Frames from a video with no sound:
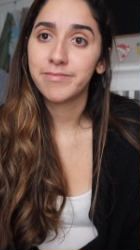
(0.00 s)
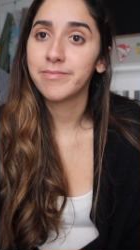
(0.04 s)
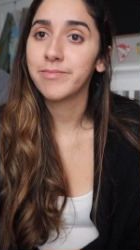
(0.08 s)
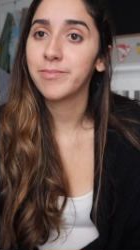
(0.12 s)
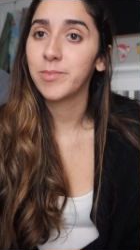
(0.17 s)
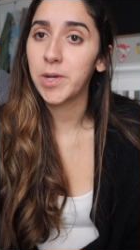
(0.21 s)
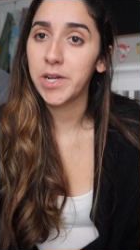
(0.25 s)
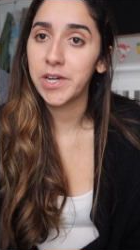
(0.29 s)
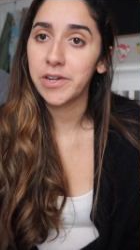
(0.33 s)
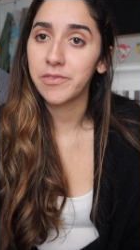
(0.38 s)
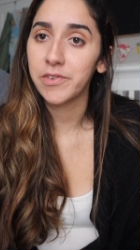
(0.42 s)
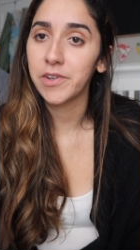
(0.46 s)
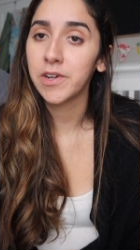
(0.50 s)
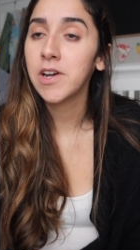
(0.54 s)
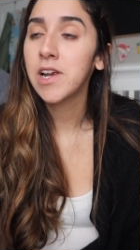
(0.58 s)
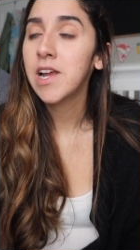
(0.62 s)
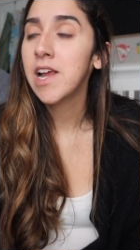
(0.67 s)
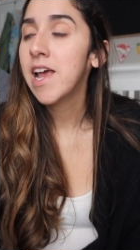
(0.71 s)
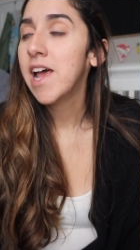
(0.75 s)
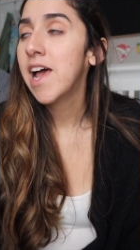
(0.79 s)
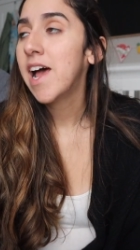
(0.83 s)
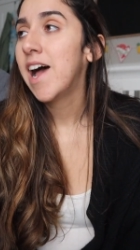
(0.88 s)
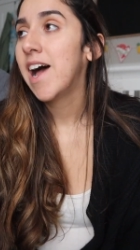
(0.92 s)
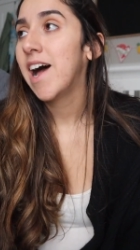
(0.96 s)
whatever,
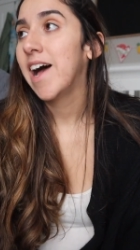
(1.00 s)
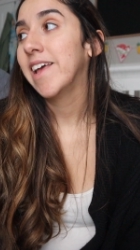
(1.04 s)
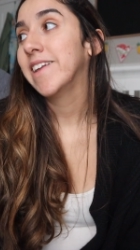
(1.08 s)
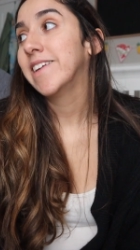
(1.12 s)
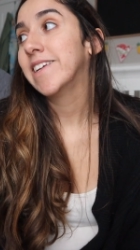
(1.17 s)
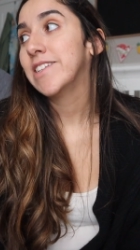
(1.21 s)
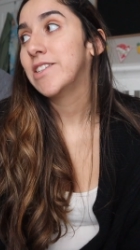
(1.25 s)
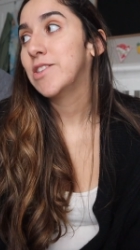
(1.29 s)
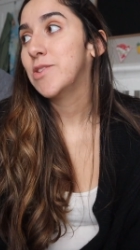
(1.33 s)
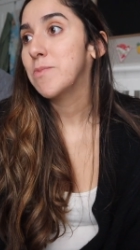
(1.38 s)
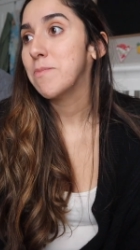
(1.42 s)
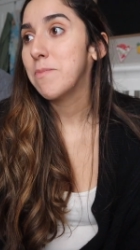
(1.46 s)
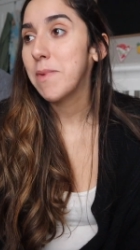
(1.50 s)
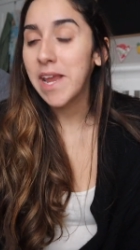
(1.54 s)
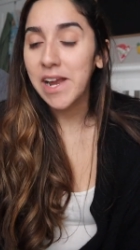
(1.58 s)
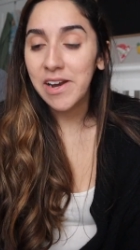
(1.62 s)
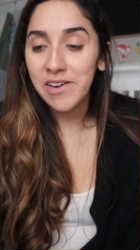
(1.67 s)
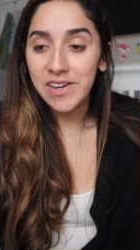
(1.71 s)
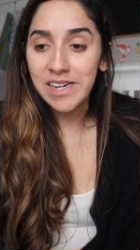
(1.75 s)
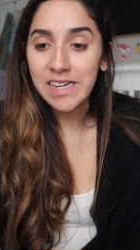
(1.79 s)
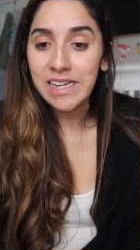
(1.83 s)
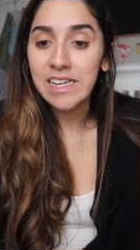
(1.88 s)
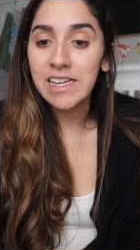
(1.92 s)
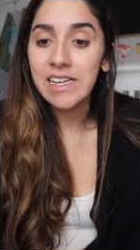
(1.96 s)
I get to
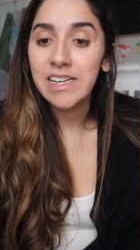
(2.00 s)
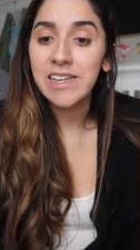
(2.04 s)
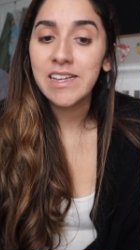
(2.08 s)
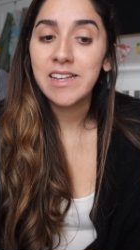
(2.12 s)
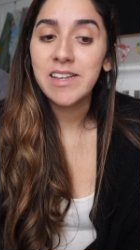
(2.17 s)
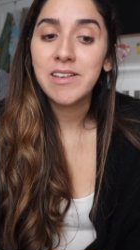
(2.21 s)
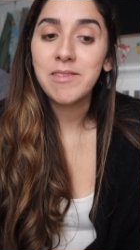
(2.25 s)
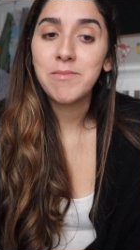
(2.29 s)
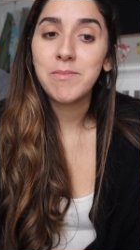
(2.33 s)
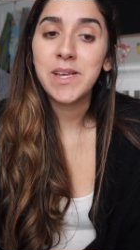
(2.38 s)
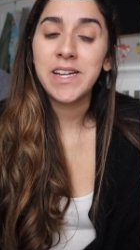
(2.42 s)
marry him,